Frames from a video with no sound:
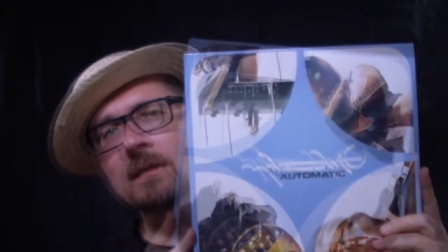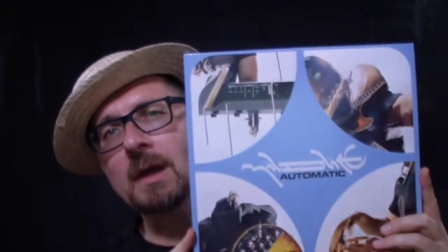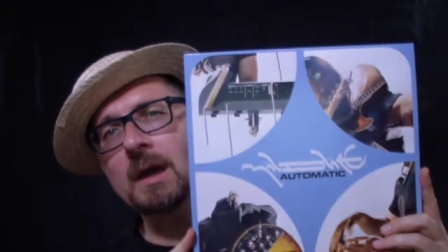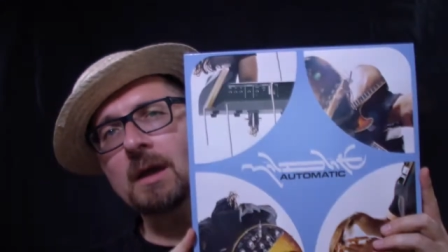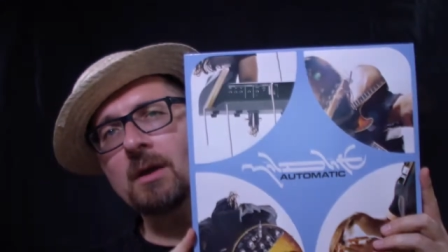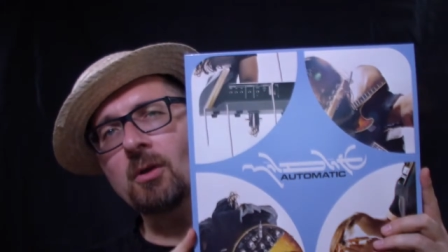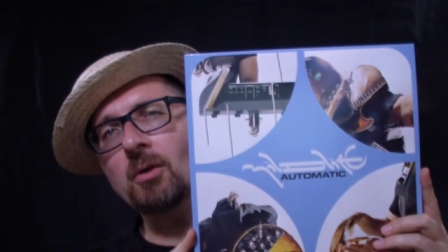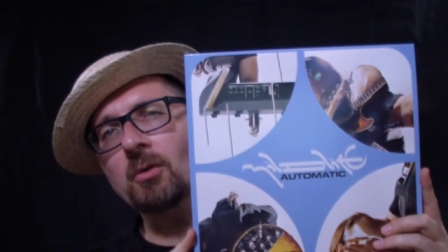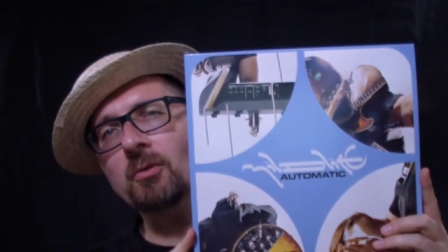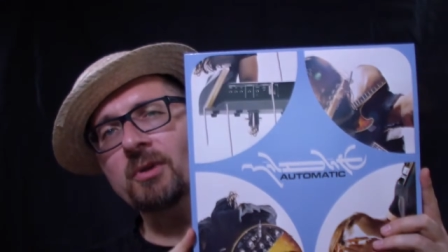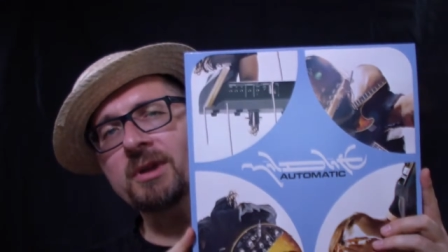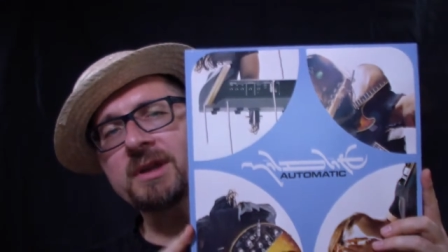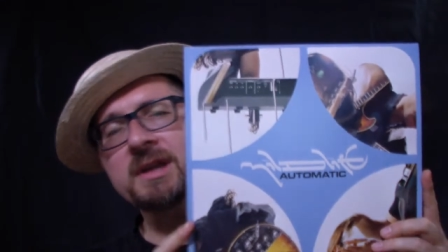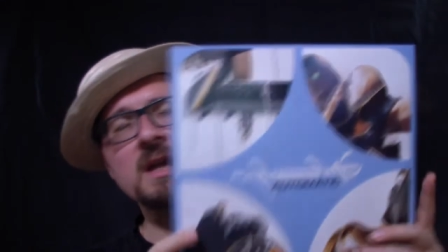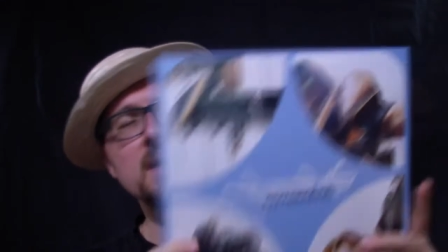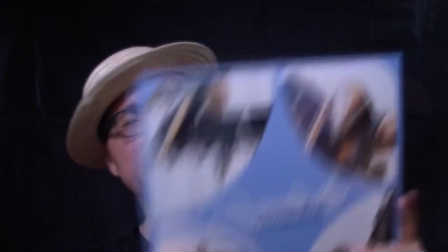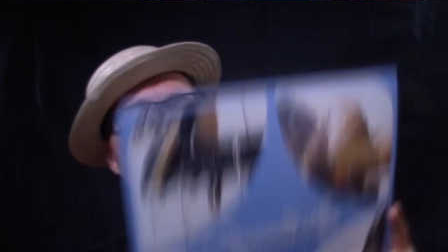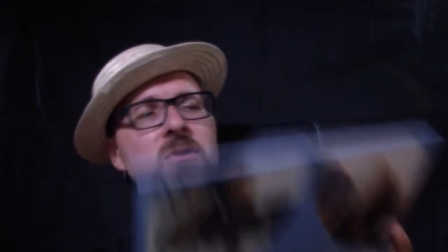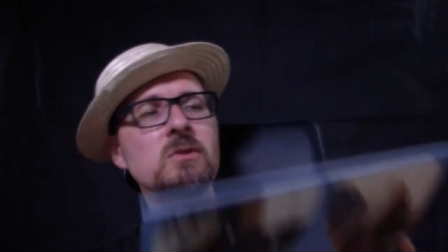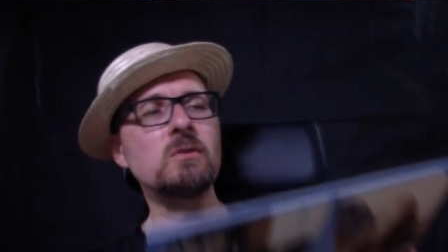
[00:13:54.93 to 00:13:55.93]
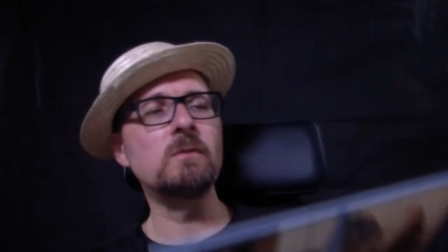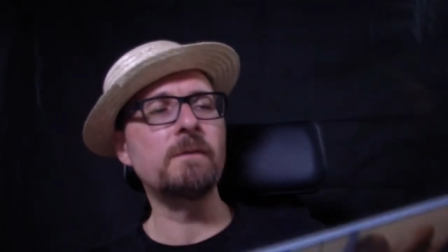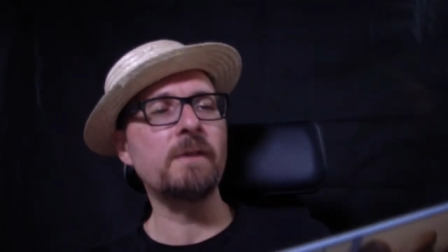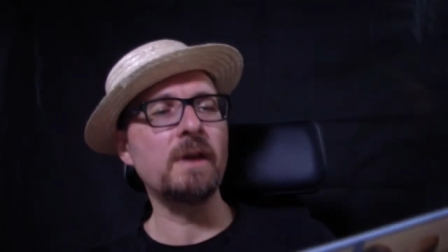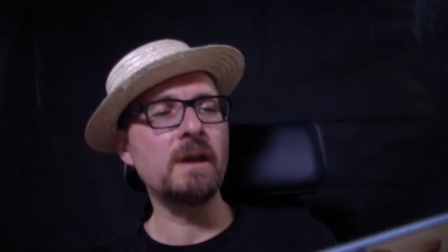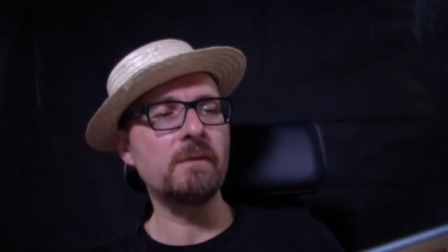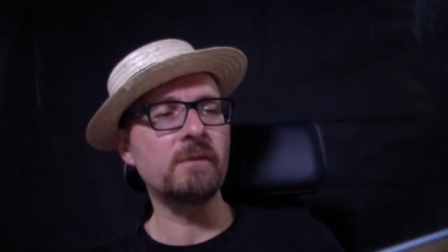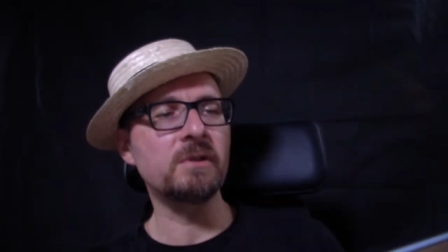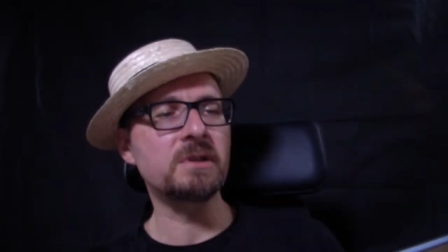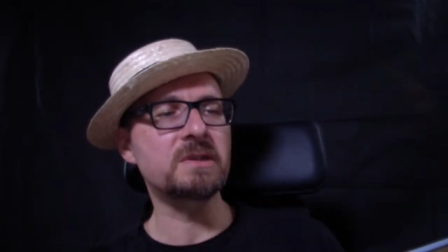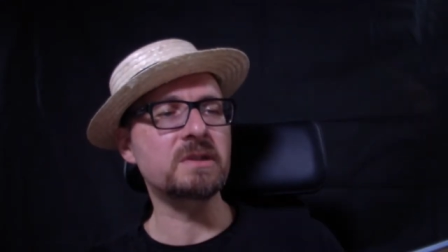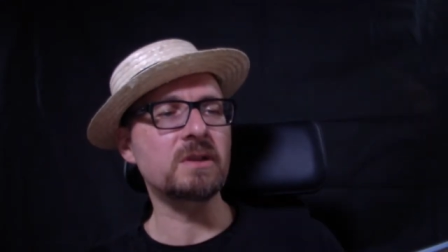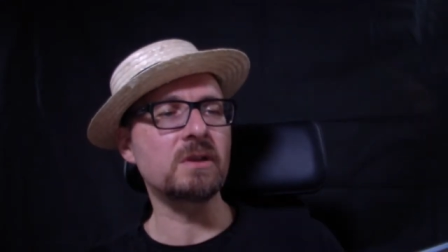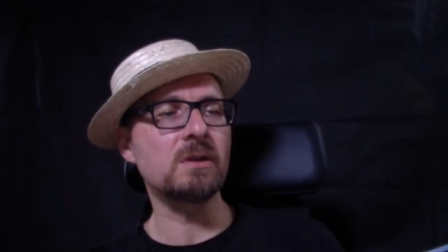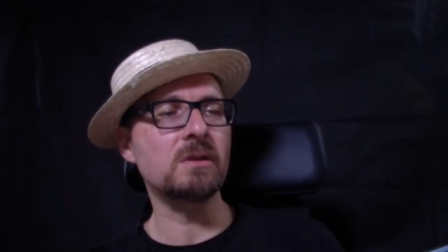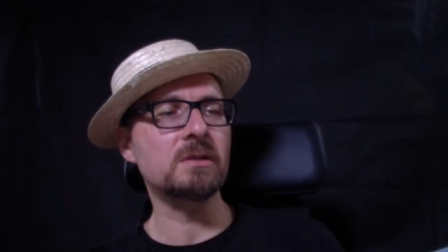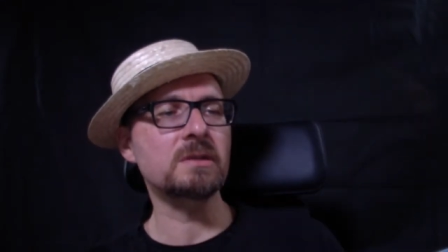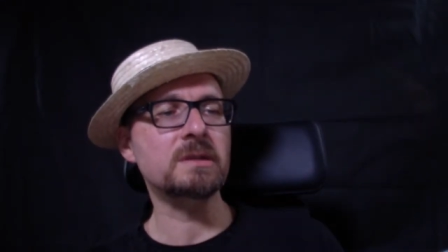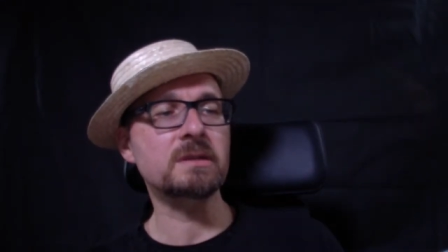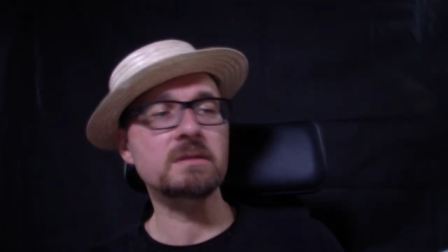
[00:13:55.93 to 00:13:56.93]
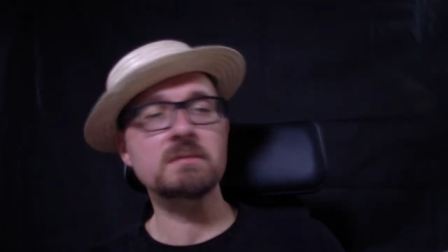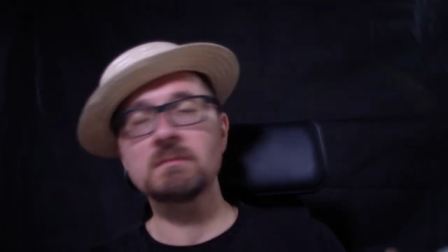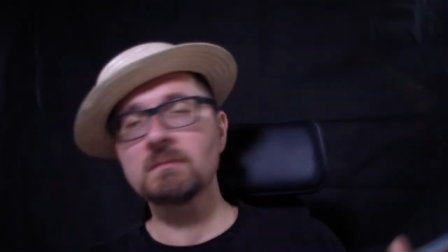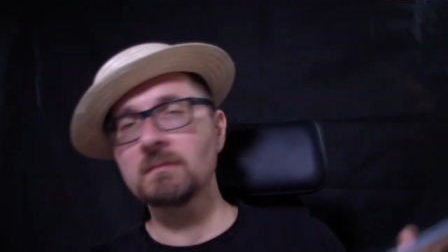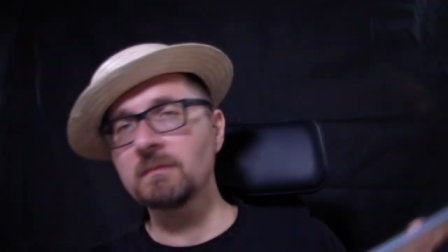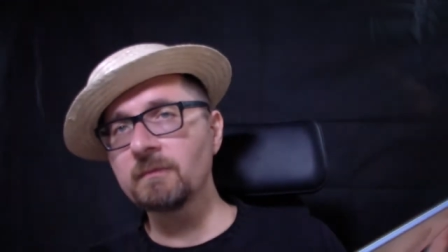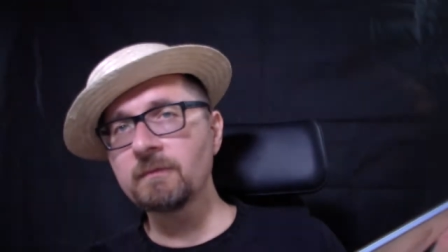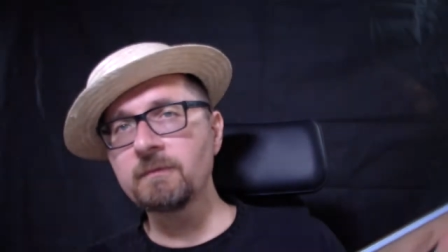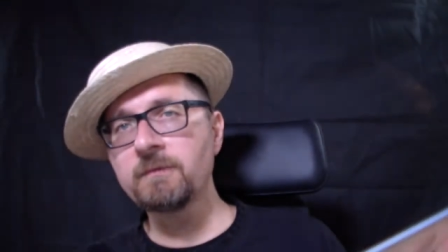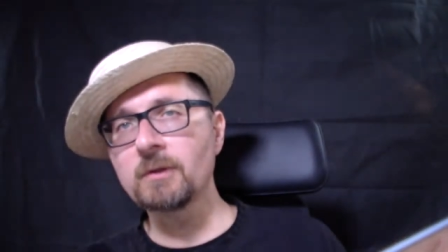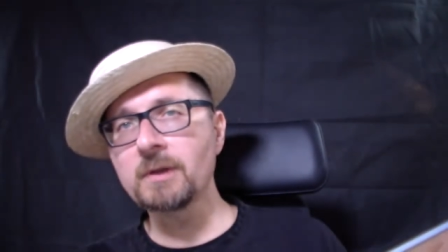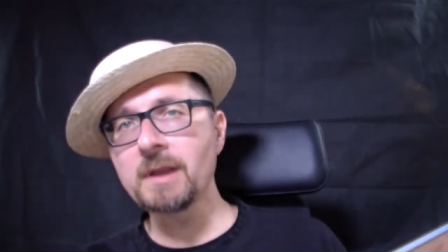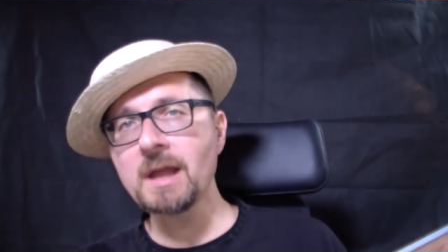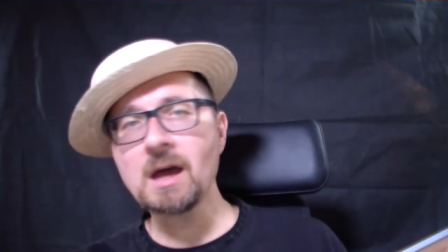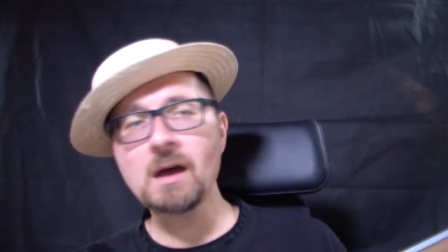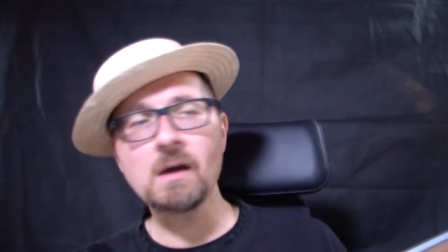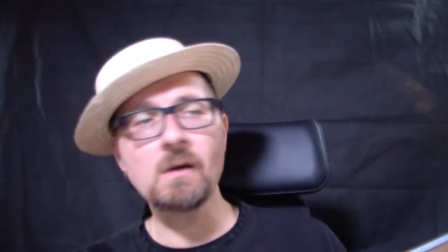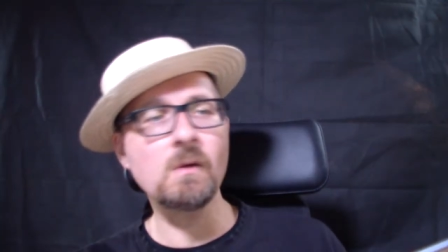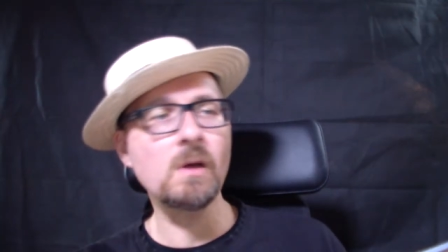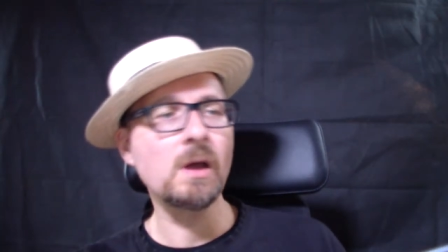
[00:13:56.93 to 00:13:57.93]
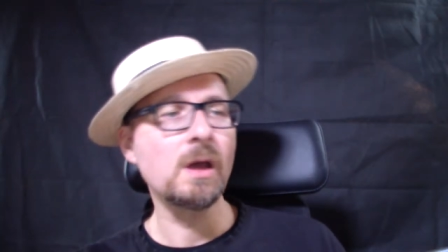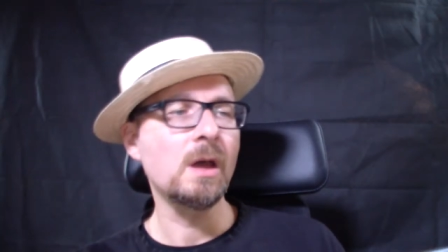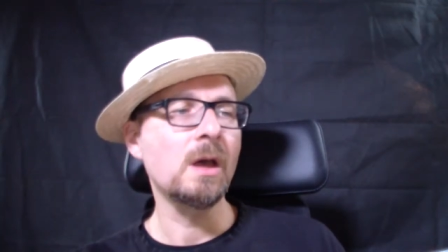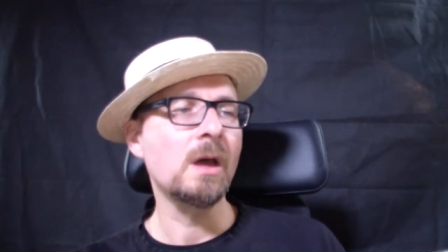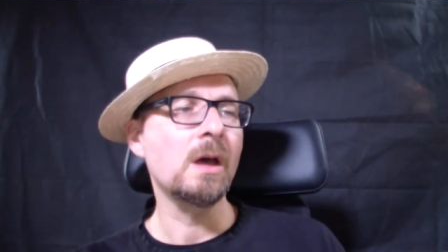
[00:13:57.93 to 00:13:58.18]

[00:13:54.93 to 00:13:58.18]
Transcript: I already have two favorite songs for now,